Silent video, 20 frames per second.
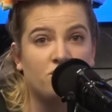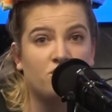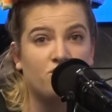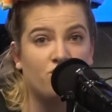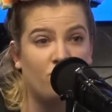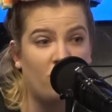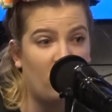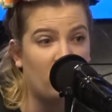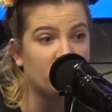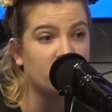
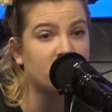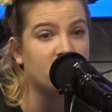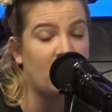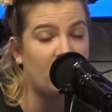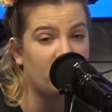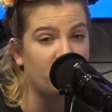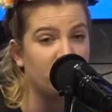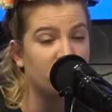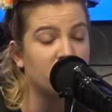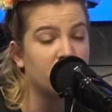what I'll say.
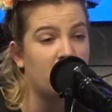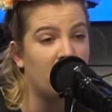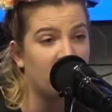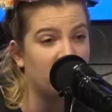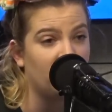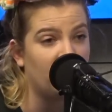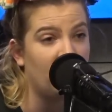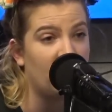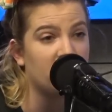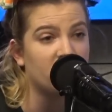It was my
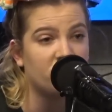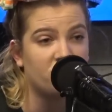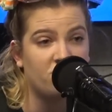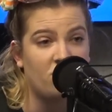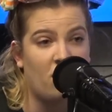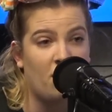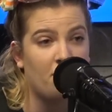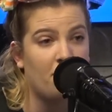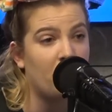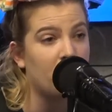last
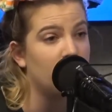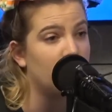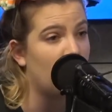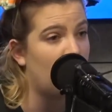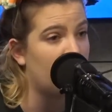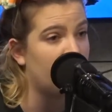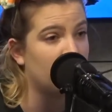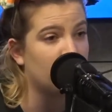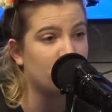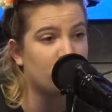time. I'm
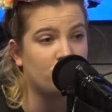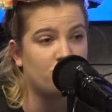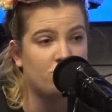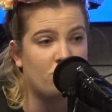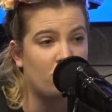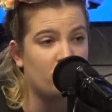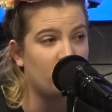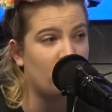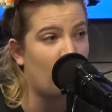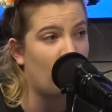not interested
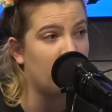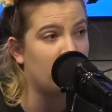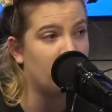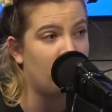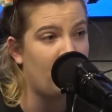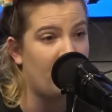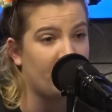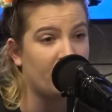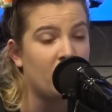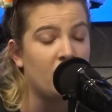in going
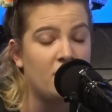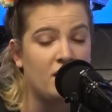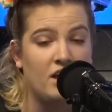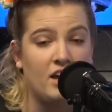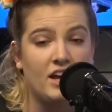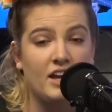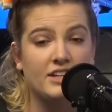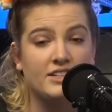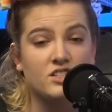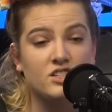back.
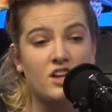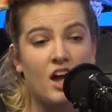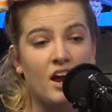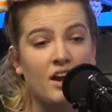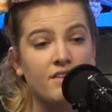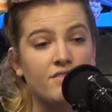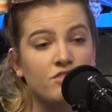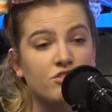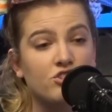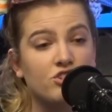It's not
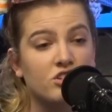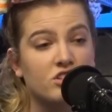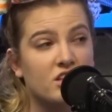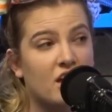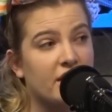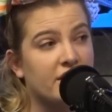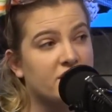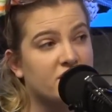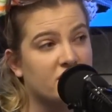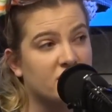even just
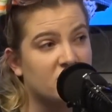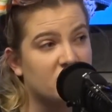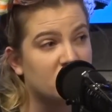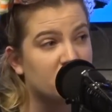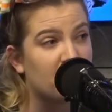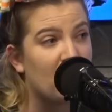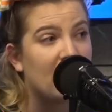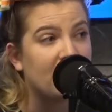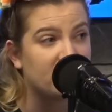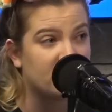that it's
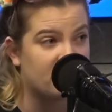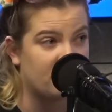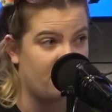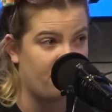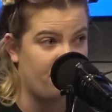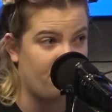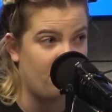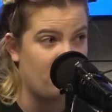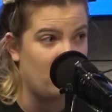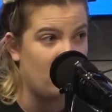
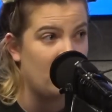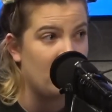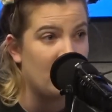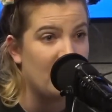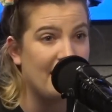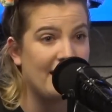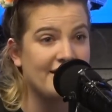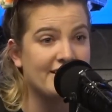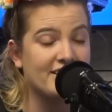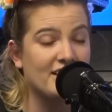expensive.
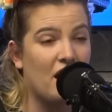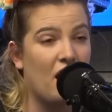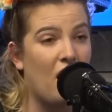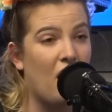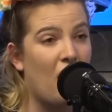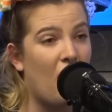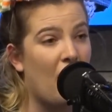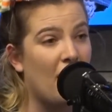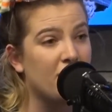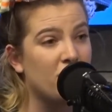
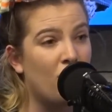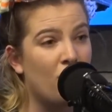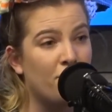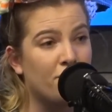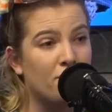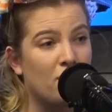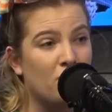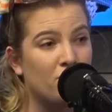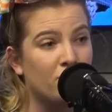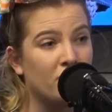I don't
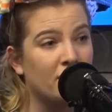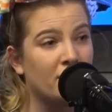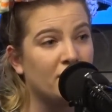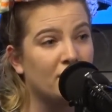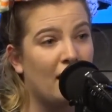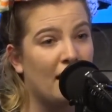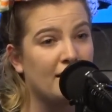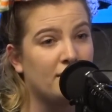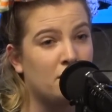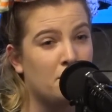really
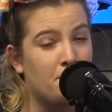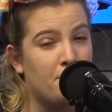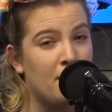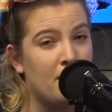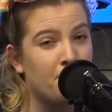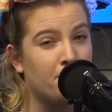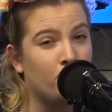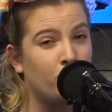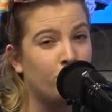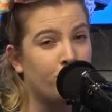like the
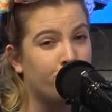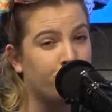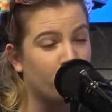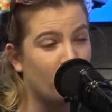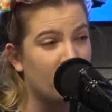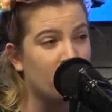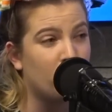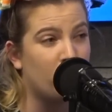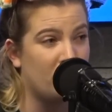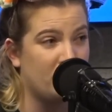people who
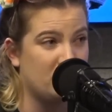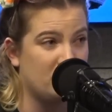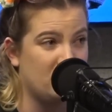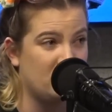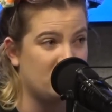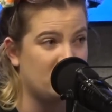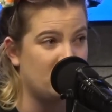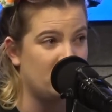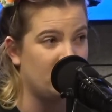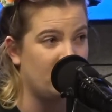frequent
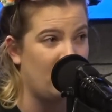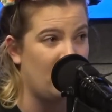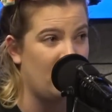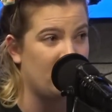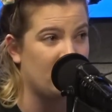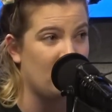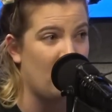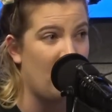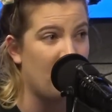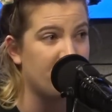Disneyland.
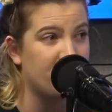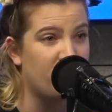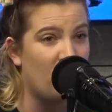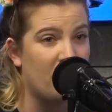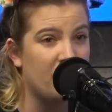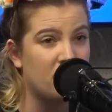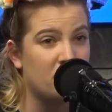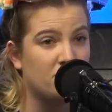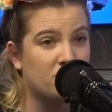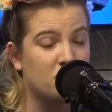I
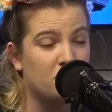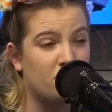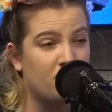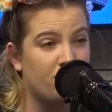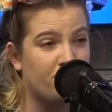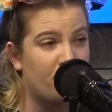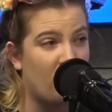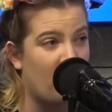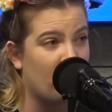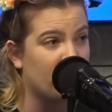find them to be
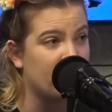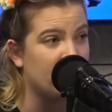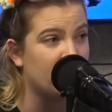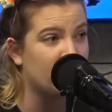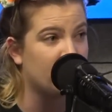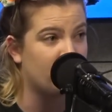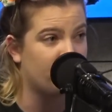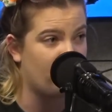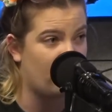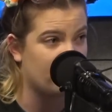very
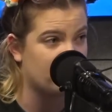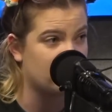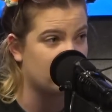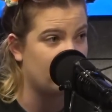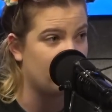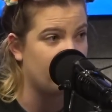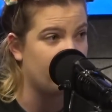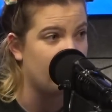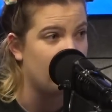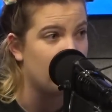
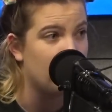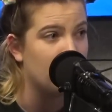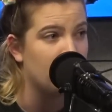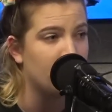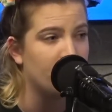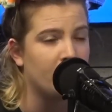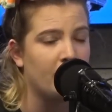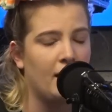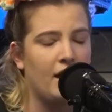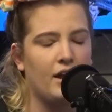aggressive.
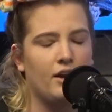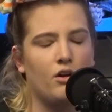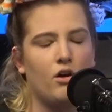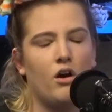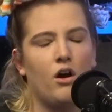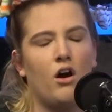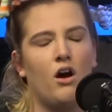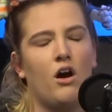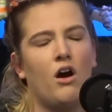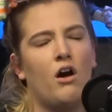And
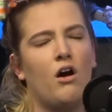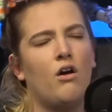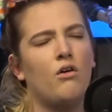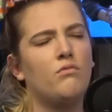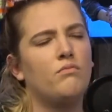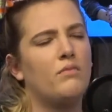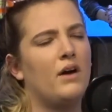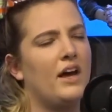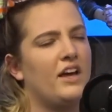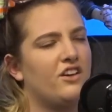oh
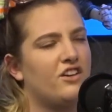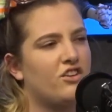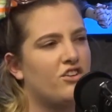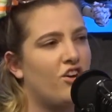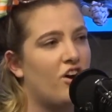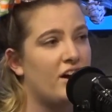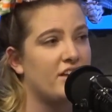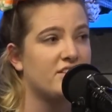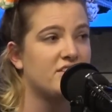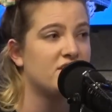my
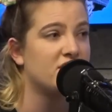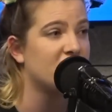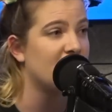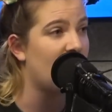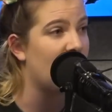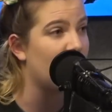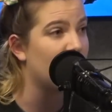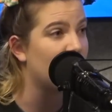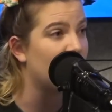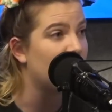God,
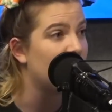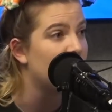Sarah,